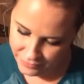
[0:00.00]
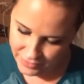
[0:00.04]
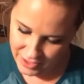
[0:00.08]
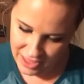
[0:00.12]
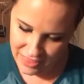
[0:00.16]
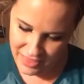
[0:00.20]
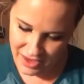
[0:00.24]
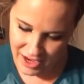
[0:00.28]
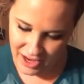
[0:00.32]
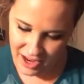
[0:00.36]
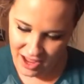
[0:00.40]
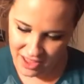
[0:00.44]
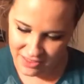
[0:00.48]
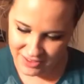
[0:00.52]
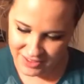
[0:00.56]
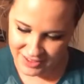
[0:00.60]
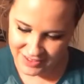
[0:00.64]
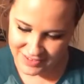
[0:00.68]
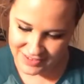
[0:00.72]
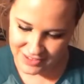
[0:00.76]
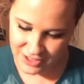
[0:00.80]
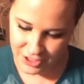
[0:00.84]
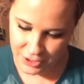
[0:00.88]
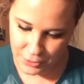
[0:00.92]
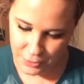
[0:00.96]
And then I got
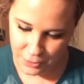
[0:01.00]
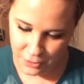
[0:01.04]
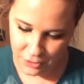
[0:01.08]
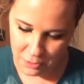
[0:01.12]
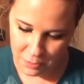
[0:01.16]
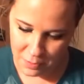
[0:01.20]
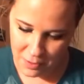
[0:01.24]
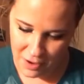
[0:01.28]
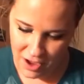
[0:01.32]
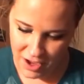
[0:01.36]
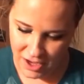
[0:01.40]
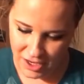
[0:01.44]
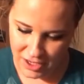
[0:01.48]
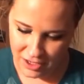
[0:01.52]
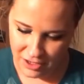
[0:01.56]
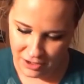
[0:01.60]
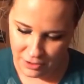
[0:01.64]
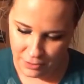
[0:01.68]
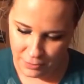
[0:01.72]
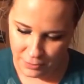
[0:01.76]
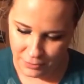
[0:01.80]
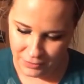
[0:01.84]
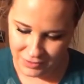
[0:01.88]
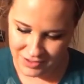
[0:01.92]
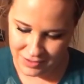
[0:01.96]
this Gold Bond
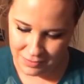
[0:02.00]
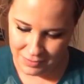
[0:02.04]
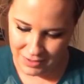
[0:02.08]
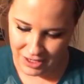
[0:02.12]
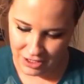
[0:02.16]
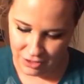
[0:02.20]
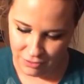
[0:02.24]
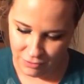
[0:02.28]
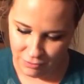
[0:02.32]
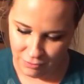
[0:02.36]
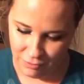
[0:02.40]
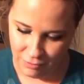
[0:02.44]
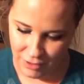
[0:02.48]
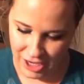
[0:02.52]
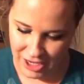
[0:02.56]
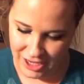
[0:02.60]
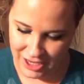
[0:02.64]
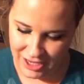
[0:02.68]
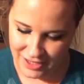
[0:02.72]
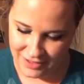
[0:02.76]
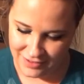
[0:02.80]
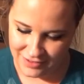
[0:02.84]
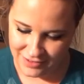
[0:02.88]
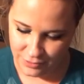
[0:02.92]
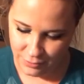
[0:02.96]
Ultimate
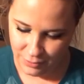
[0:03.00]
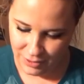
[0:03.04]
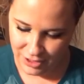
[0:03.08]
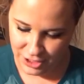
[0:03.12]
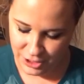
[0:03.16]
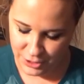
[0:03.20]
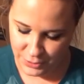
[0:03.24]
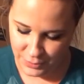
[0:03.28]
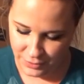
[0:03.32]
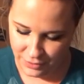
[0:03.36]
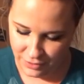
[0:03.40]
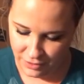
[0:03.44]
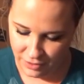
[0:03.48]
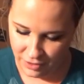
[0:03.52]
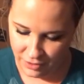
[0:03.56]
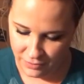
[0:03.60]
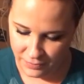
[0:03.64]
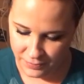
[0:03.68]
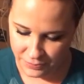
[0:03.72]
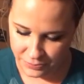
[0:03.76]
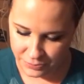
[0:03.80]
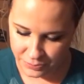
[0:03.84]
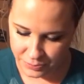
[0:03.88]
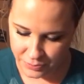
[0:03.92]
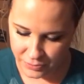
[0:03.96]
Radiance Renewal
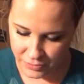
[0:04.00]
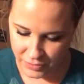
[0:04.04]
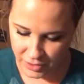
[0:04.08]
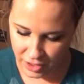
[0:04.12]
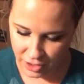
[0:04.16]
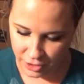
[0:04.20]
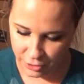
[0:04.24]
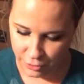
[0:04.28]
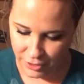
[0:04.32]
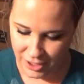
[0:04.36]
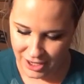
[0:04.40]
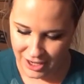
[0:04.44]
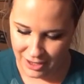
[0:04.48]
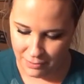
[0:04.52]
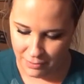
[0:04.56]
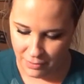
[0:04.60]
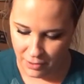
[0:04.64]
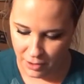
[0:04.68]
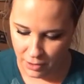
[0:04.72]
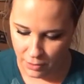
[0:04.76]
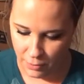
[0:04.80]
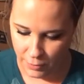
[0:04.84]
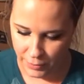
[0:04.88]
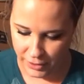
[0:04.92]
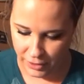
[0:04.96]
Cream
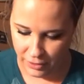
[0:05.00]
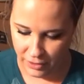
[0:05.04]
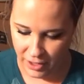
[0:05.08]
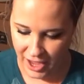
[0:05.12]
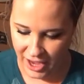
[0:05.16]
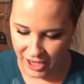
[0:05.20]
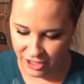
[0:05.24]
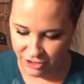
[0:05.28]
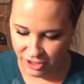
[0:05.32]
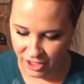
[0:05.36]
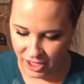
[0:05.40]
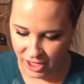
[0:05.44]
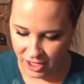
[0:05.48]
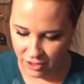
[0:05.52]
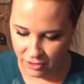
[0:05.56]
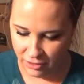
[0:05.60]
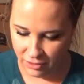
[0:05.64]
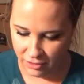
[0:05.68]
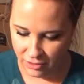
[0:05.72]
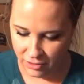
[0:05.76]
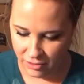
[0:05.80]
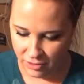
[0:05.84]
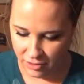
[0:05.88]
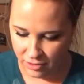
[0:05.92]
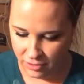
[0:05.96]
Oil Hydrating
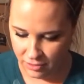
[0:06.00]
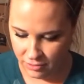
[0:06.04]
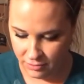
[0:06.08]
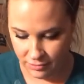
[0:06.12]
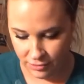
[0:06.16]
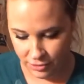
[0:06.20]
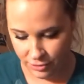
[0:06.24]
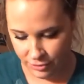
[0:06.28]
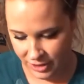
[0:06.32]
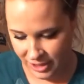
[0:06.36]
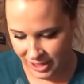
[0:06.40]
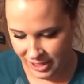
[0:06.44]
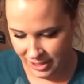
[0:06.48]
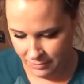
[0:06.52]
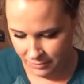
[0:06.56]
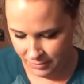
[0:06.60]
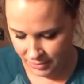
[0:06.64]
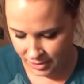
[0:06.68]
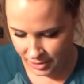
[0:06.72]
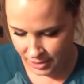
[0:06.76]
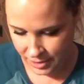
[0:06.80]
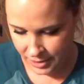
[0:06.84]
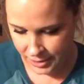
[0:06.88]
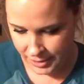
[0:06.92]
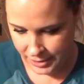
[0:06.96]

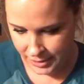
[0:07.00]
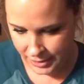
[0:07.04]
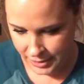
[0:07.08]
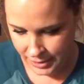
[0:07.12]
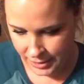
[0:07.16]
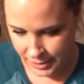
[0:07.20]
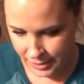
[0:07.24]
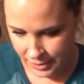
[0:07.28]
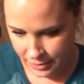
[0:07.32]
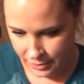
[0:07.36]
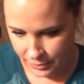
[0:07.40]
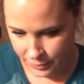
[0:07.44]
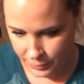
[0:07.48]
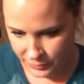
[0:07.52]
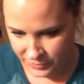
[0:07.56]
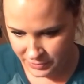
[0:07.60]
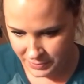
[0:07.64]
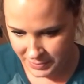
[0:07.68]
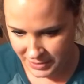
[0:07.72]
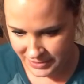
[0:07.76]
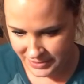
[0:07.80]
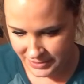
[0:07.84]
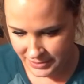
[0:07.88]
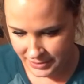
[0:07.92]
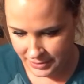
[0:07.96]
Cream
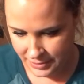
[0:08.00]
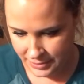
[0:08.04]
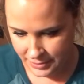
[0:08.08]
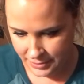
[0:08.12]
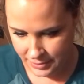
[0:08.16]
Ultimate.